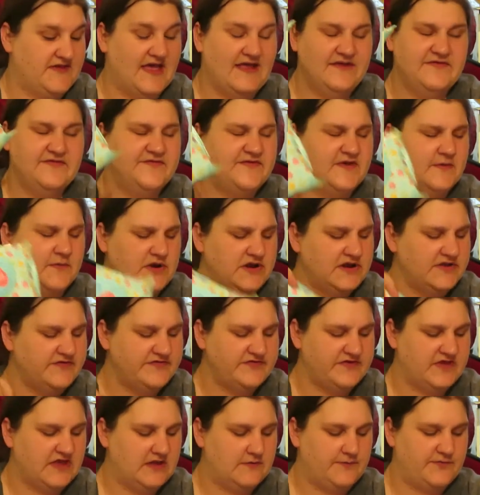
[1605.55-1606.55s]
And some of these
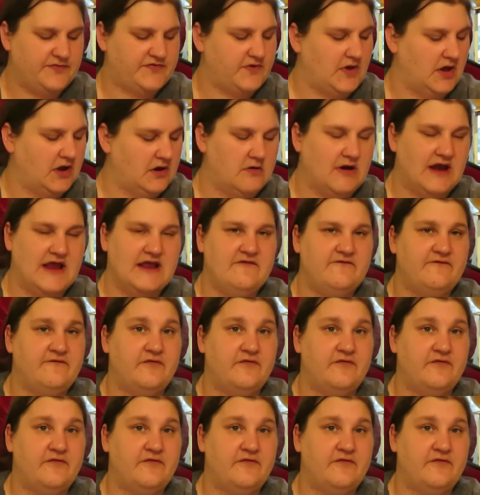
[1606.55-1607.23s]
tips are great